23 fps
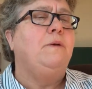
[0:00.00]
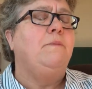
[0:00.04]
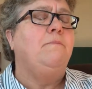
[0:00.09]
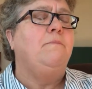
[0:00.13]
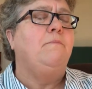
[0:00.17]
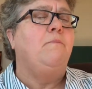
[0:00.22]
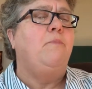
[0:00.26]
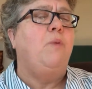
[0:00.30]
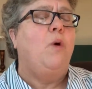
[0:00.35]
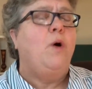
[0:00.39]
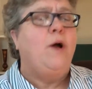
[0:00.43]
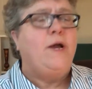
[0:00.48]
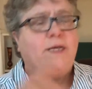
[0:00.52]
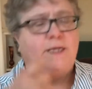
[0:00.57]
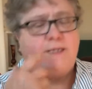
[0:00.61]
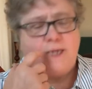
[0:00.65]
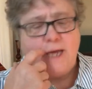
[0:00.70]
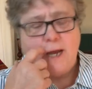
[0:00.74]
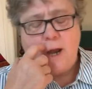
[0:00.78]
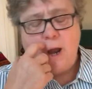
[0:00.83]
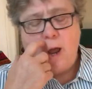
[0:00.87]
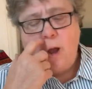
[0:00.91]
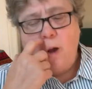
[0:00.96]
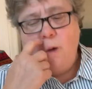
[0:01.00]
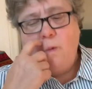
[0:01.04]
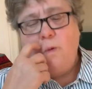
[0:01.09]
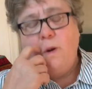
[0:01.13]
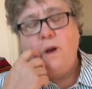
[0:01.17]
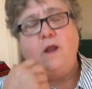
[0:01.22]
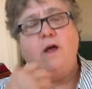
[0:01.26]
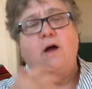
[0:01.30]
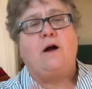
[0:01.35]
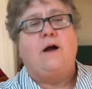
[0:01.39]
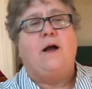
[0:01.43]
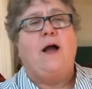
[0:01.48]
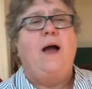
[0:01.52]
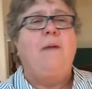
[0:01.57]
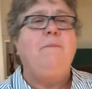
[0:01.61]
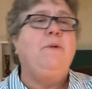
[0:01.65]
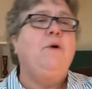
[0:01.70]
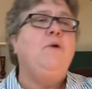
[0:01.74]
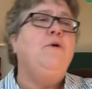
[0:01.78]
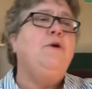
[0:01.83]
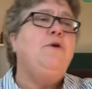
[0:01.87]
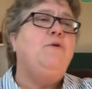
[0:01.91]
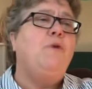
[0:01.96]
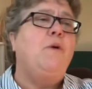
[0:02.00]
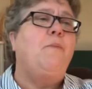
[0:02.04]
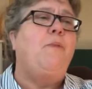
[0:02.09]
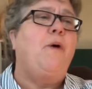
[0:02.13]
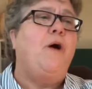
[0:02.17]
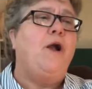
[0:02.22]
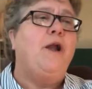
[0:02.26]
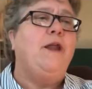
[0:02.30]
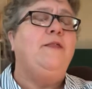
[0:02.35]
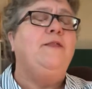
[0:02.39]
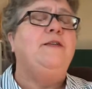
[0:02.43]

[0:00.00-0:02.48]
boy said, well, look, I'm going to a party